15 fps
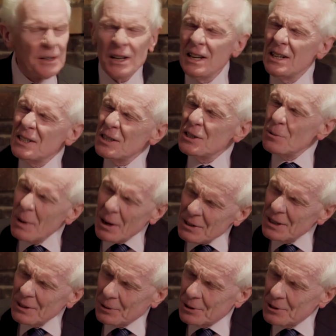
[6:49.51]
Is this about
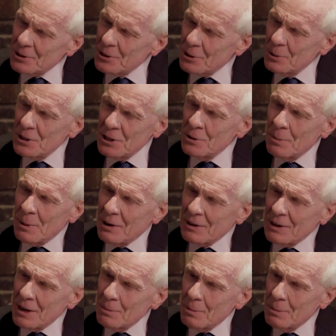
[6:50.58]
illness or is it about
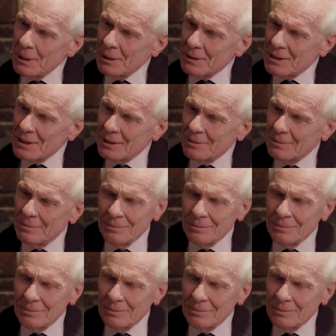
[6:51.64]
capability?